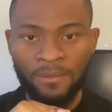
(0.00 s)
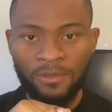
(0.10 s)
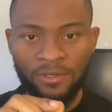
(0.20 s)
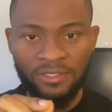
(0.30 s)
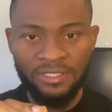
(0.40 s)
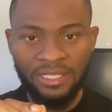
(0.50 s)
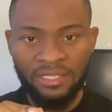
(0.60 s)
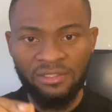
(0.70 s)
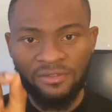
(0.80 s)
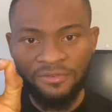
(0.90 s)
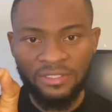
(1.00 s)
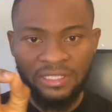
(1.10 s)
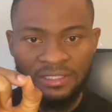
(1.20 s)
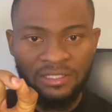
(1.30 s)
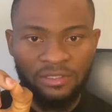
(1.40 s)
You understand? Look for
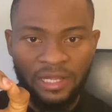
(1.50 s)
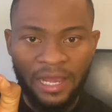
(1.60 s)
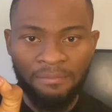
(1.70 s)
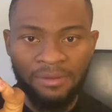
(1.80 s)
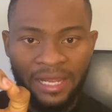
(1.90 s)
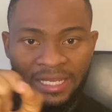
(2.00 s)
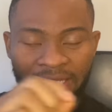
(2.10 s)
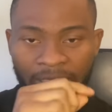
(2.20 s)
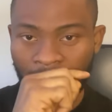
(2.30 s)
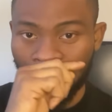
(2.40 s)
the apply link